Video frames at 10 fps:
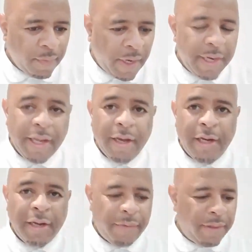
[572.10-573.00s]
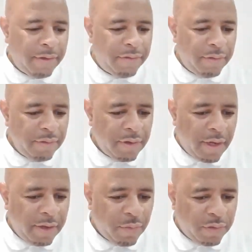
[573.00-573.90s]
Any other things you
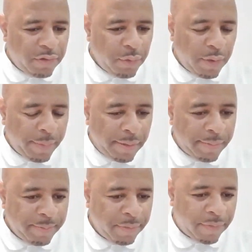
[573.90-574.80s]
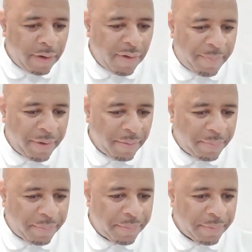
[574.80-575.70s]
guys want to talk about before I wrap it up?